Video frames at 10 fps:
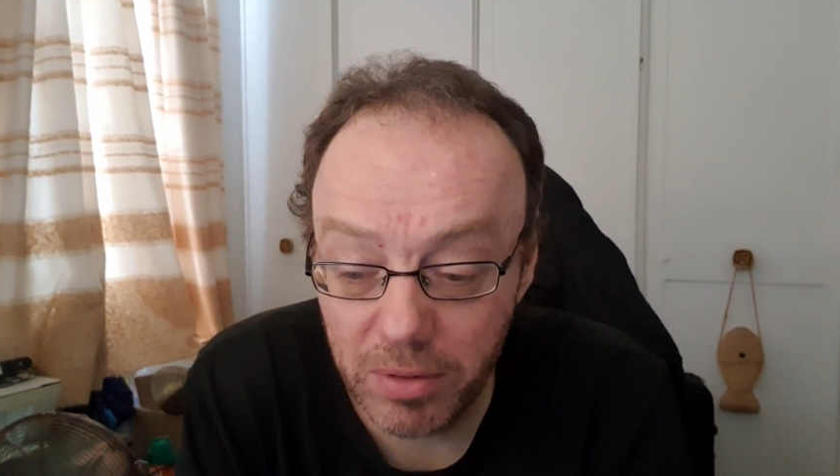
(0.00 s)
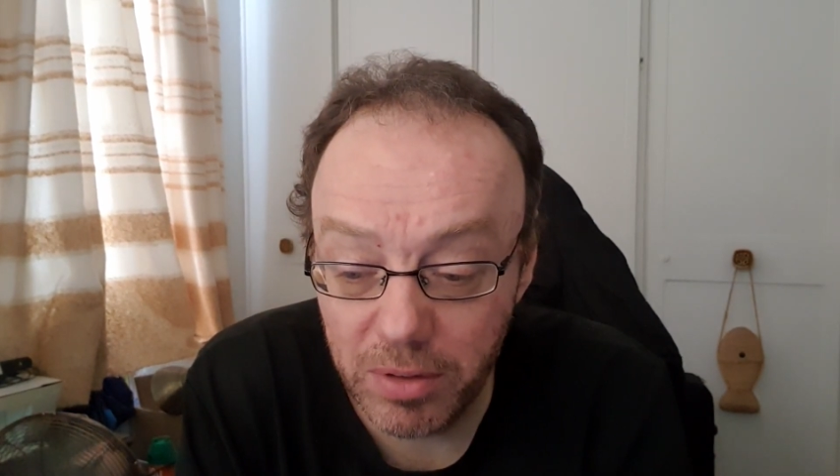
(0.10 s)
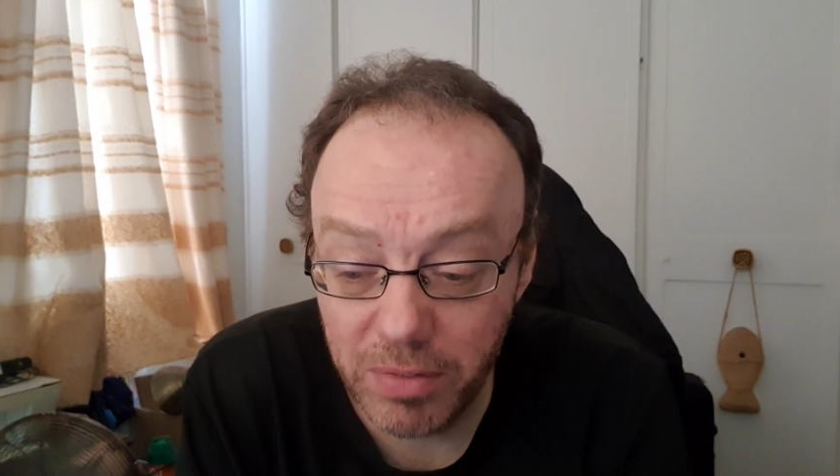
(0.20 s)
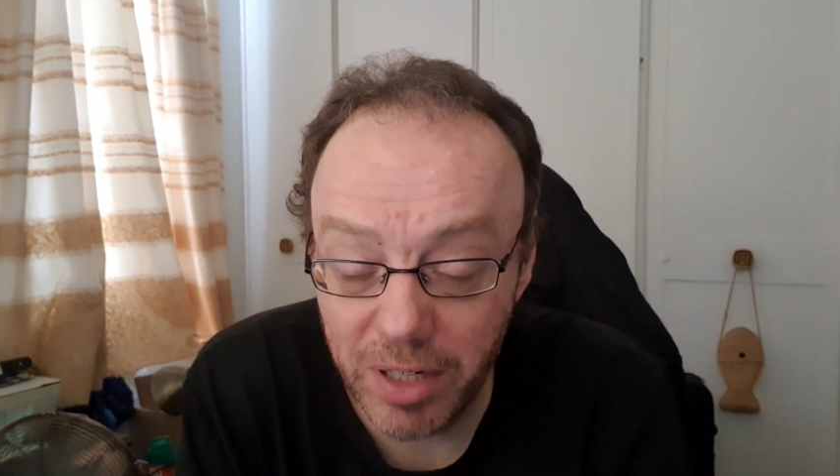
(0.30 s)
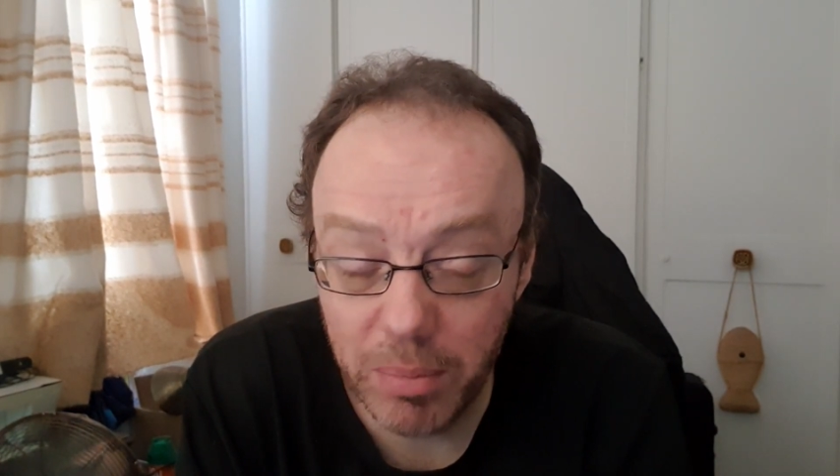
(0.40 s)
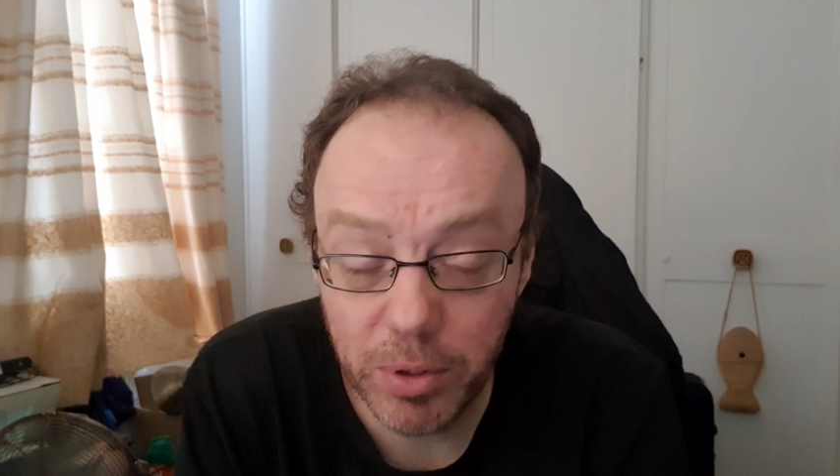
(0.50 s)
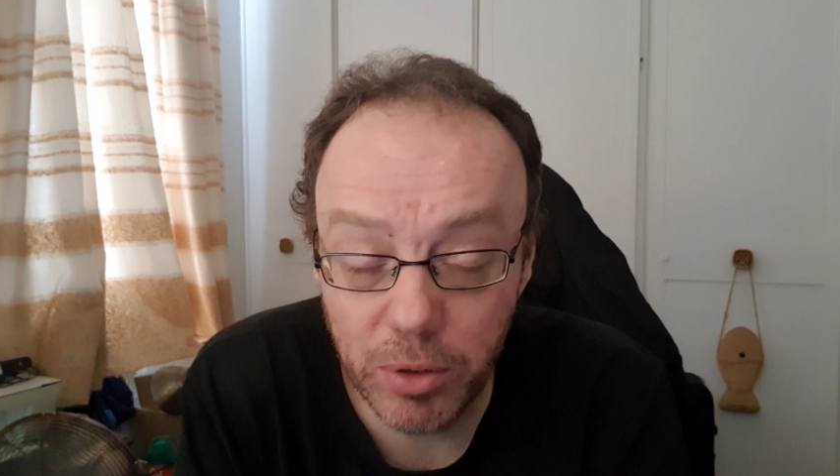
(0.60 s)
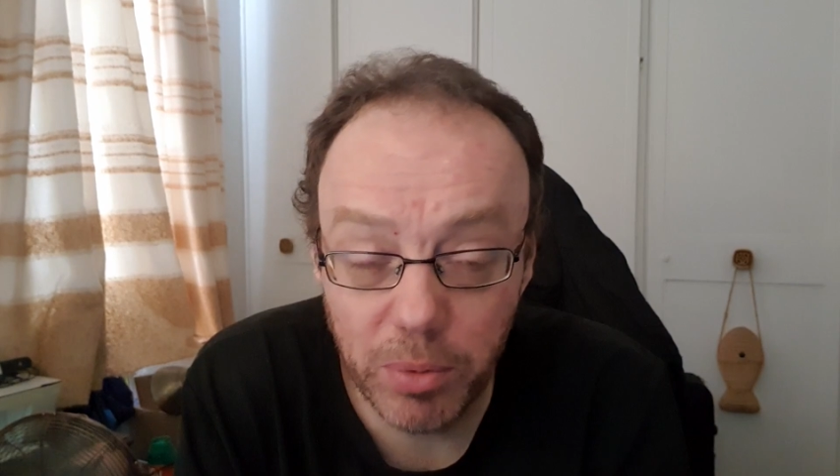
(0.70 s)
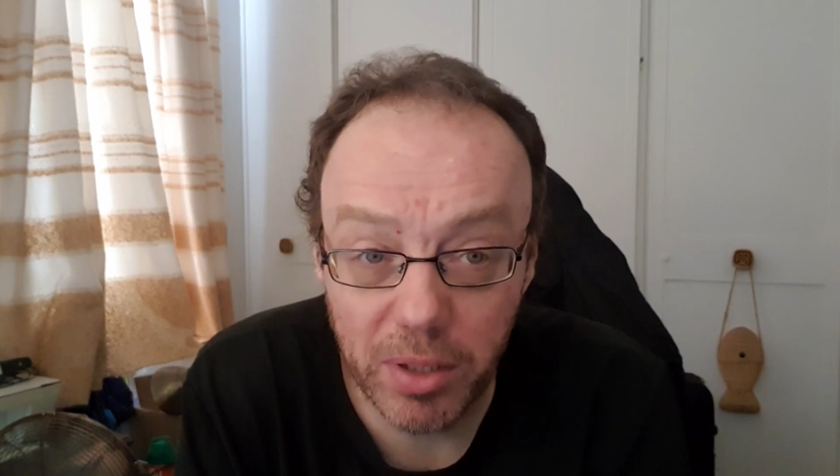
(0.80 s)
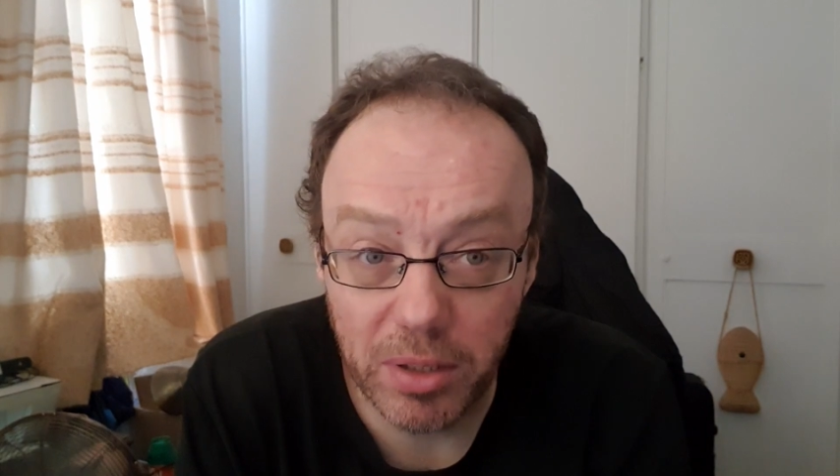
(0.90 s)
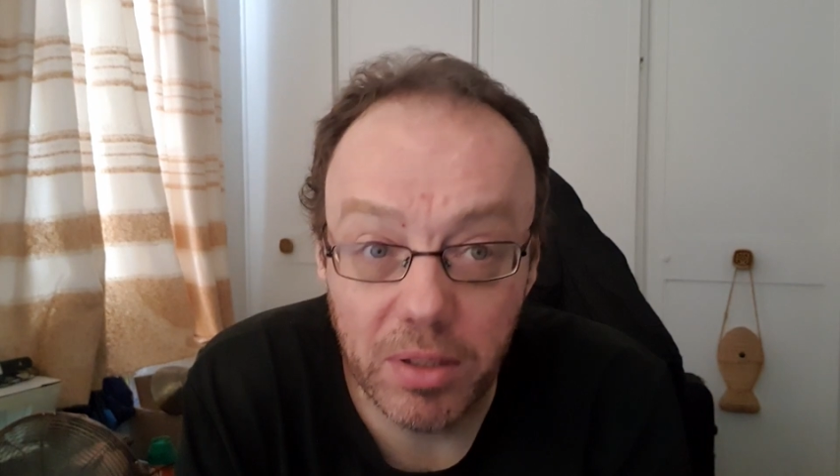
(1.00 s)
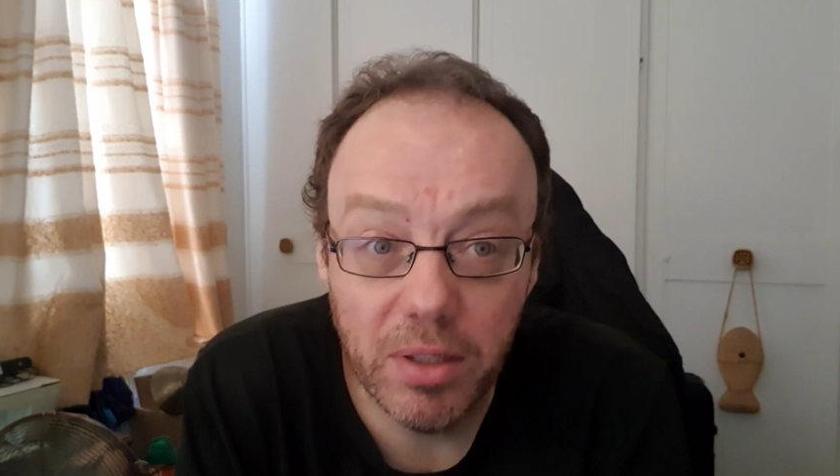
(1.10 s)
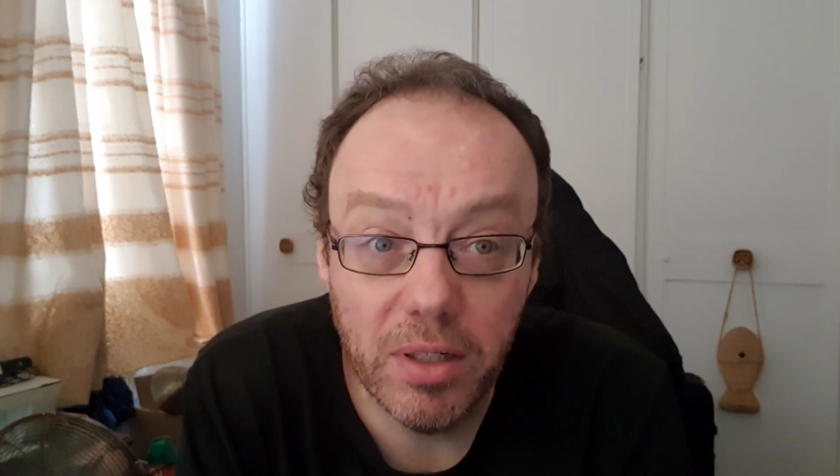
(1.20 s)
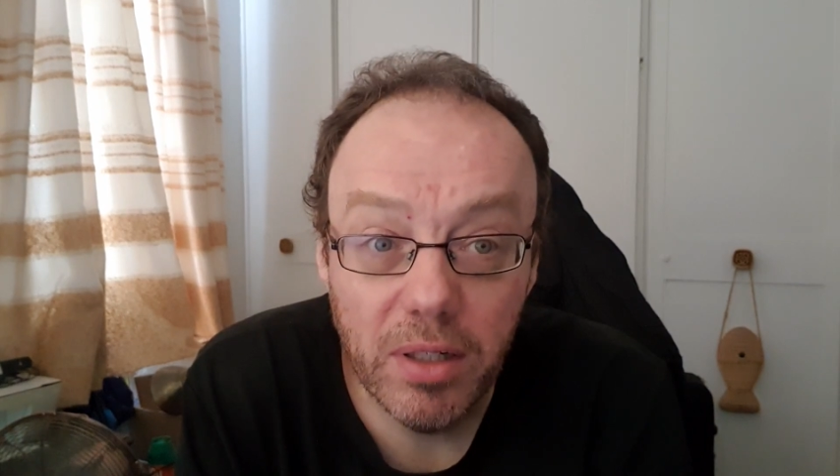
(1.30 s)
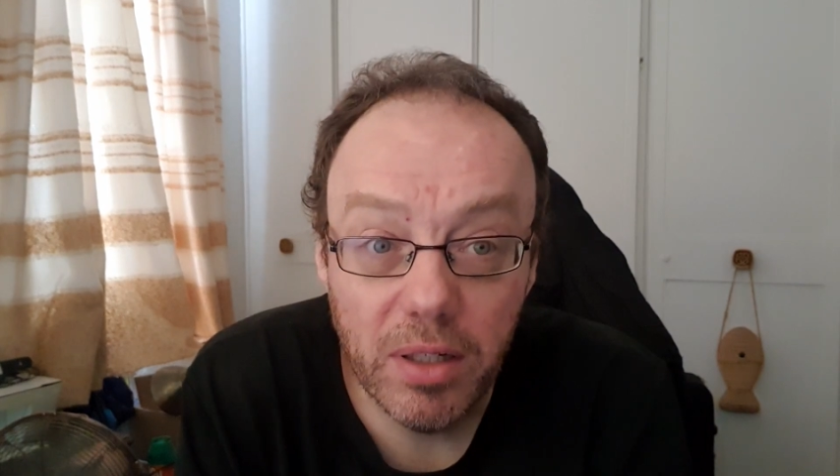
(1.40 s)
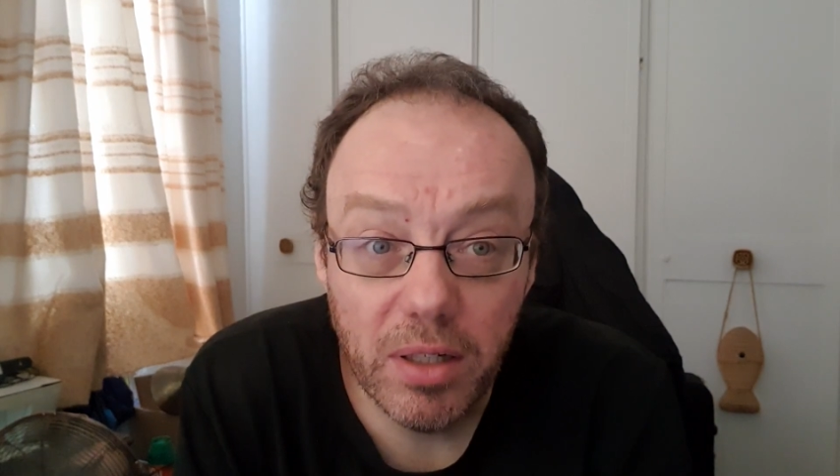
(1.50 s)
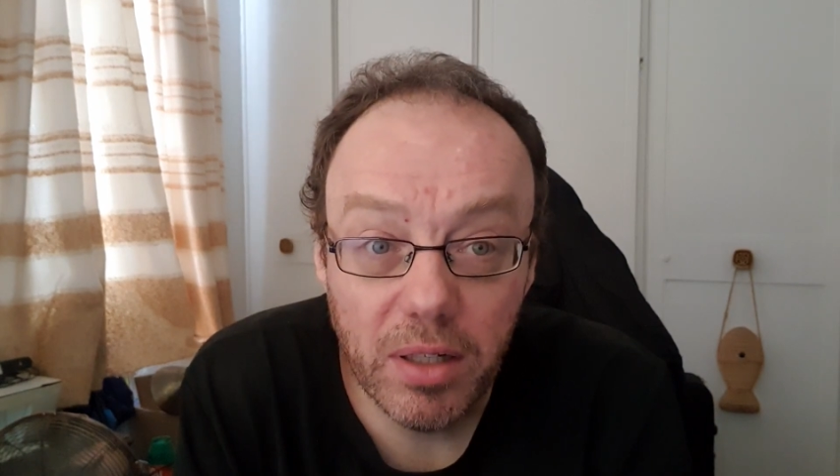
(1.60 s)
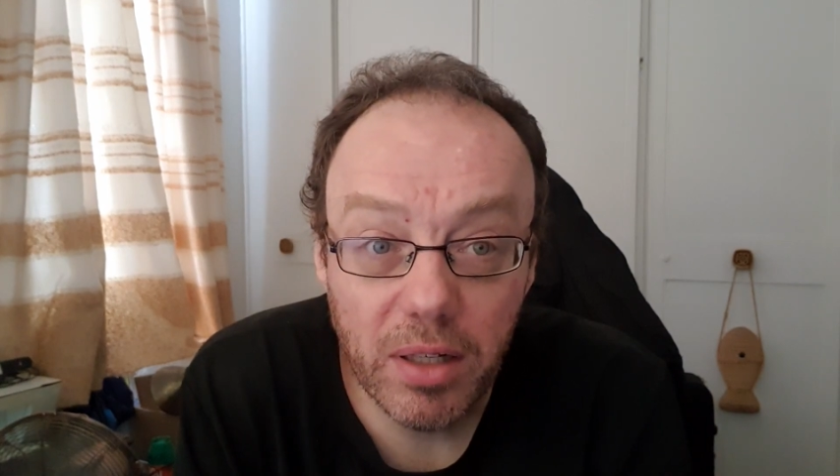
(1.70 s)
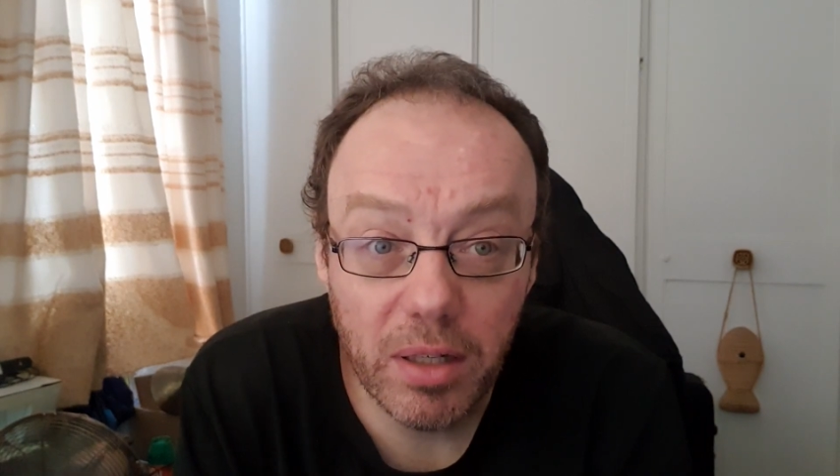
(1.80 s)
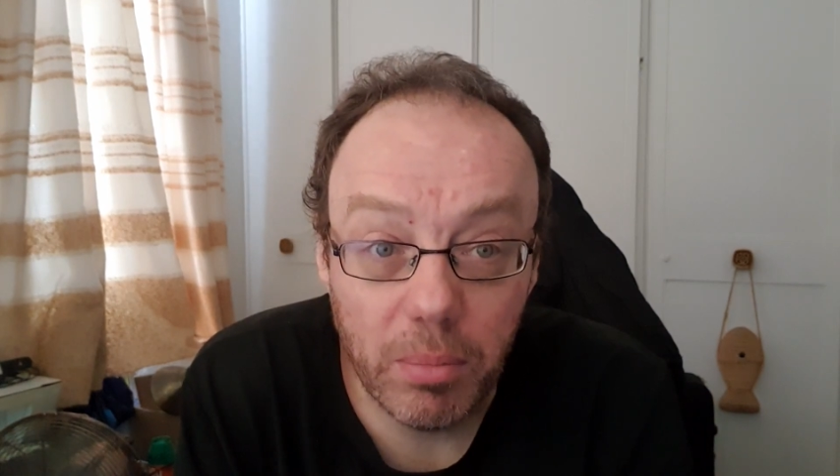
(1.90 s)
develop a new model,
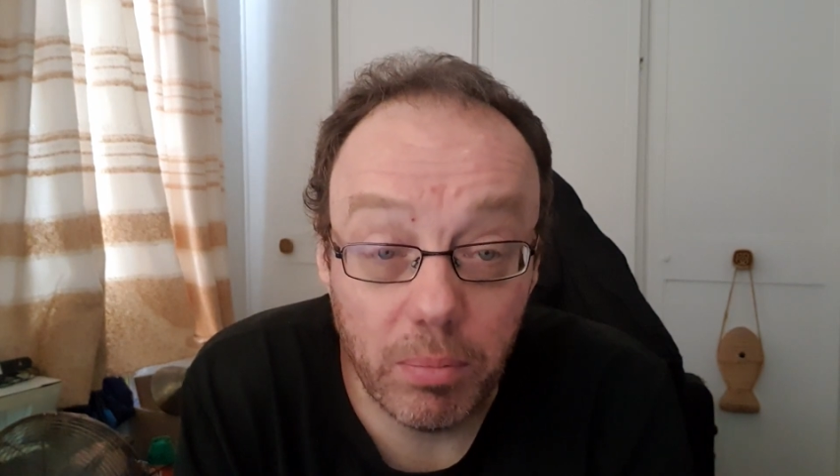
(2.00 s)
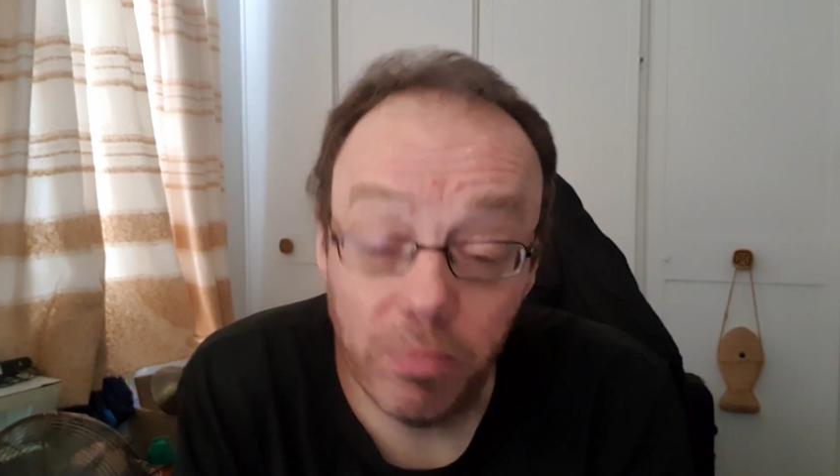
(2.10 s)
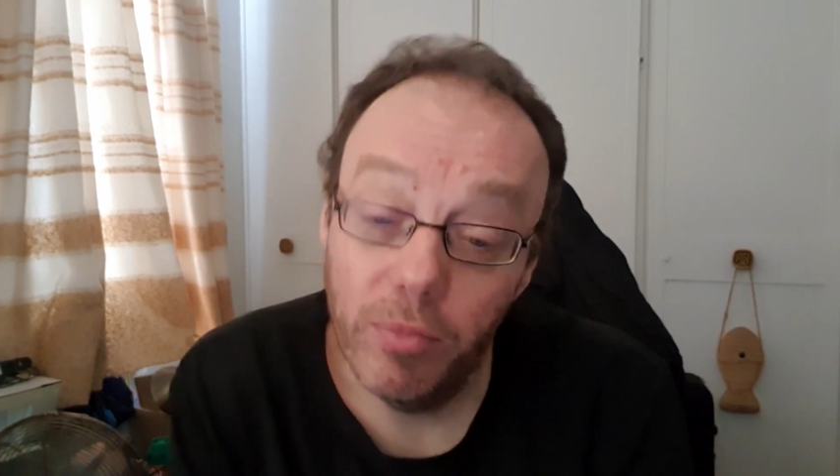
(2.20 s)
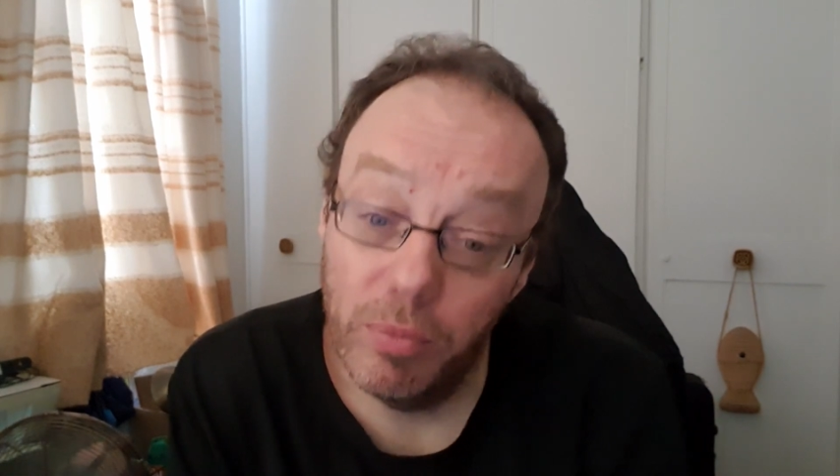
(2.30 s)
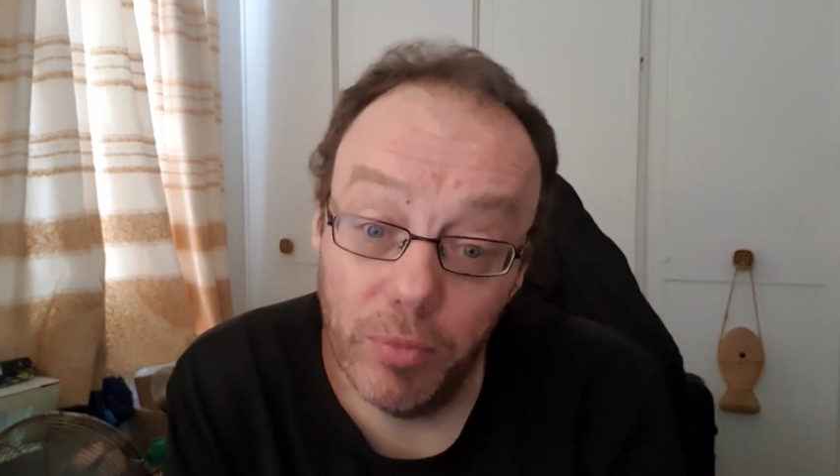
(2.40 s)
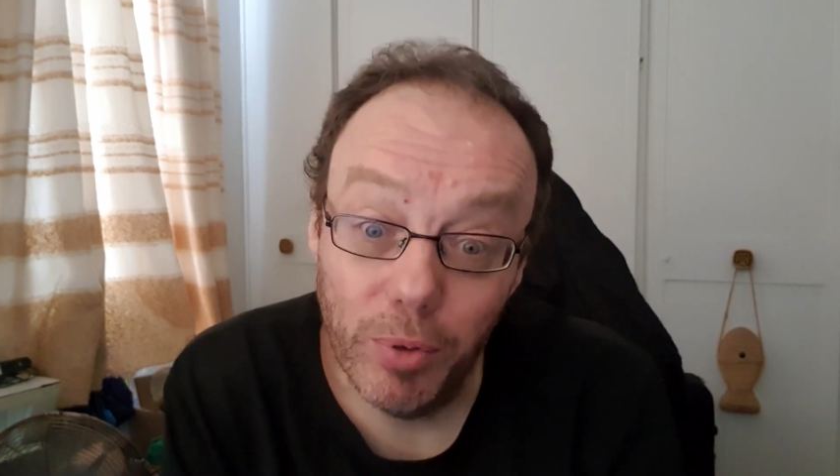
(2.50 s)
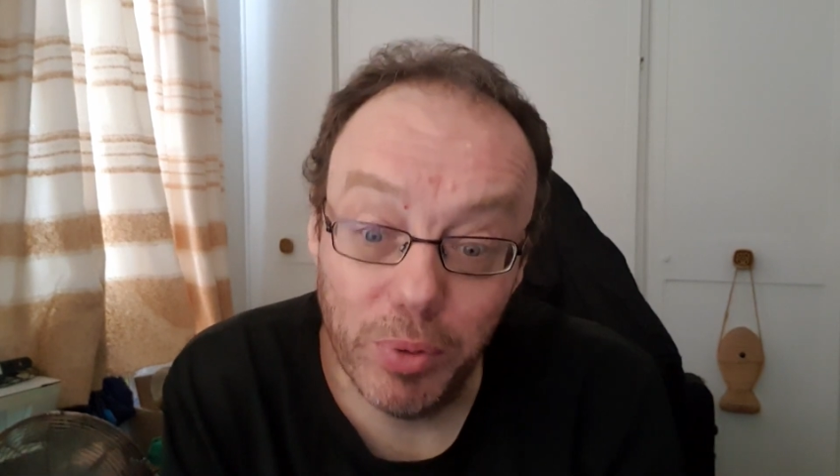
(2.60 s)
or